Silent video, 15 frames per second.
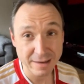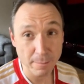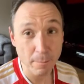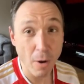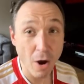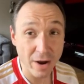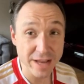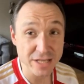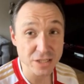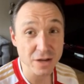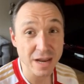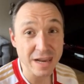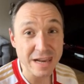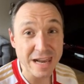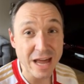pockets that are a
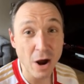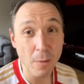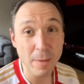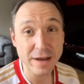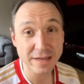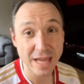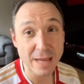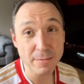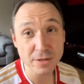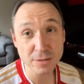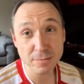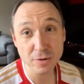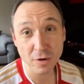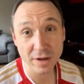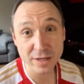little bit deeper, to
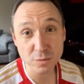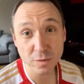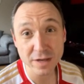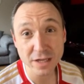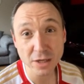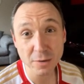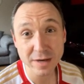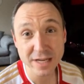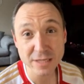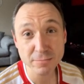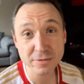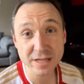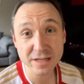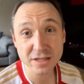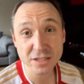be honest, when you're doing this
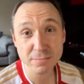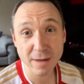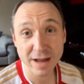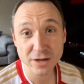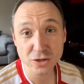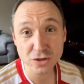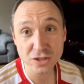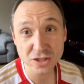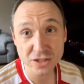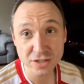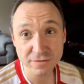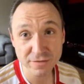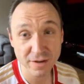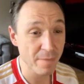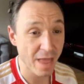particular spec, just because
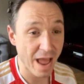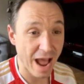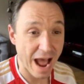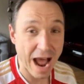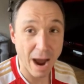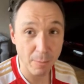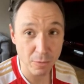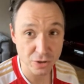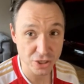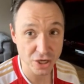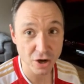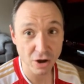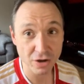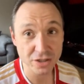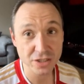of how much it
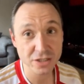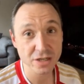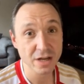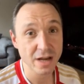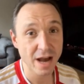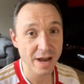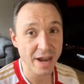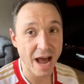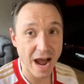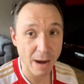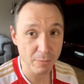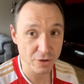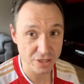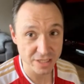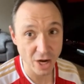costs and how
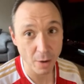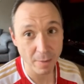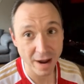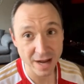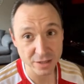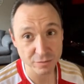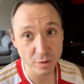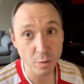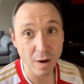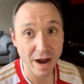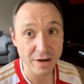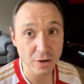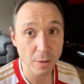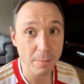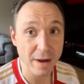much setup it has
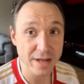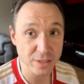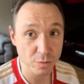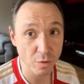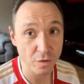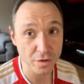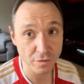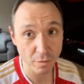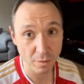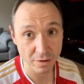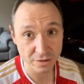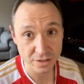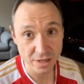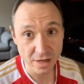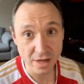required compared to all the other
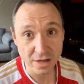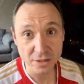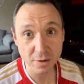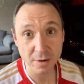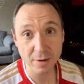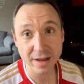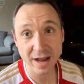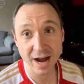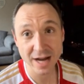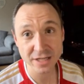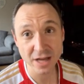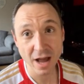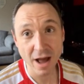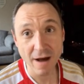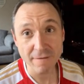ones. So anyway, guys,
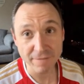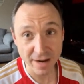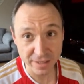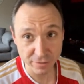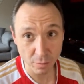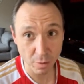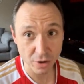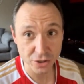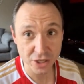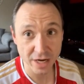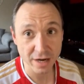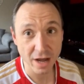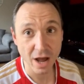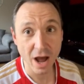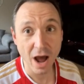thanks for
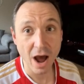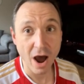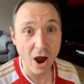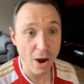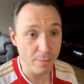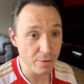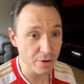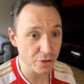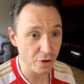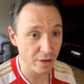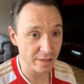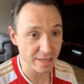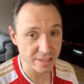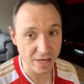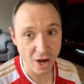watching. Hope you enjoyed
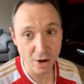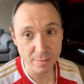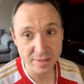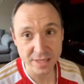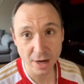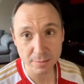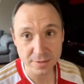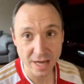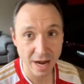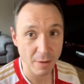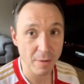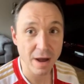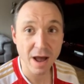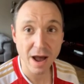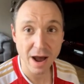this. I hope this helps
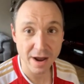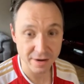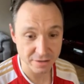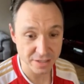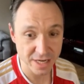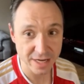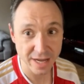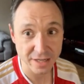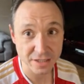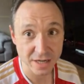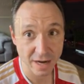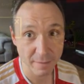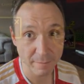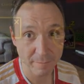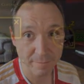out, and I'll see you next
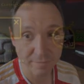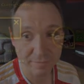time.